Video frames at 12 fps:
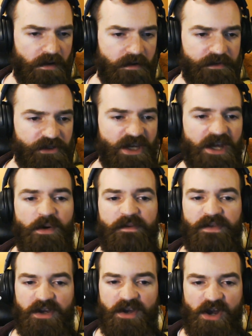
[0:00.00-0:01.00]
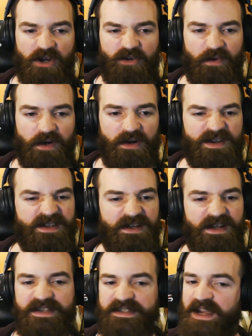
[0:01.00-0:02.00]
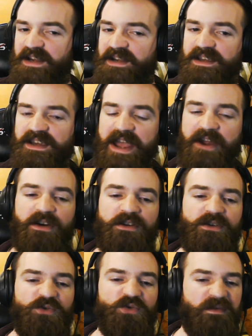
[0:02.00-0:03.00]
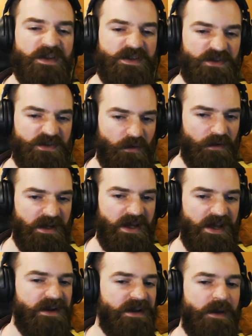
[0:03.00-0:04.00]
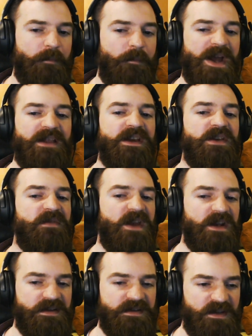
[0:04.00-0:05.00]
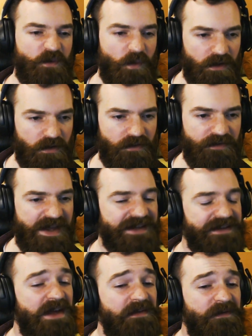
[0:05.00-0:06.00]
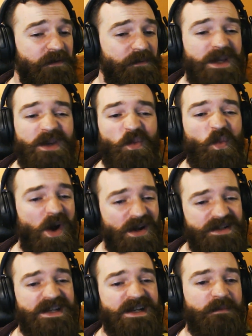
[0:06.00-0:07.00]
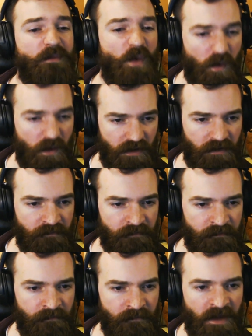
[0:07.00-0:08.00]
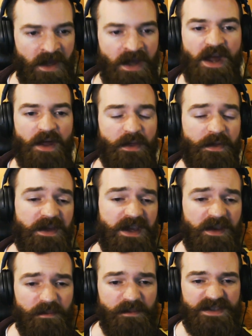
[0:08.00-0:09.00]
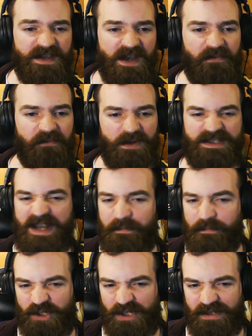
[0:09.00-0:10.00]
Shadow of the Conqueror is an exciting character-driven story in a compelling fantasy world that left me wanting more. The themes of redemption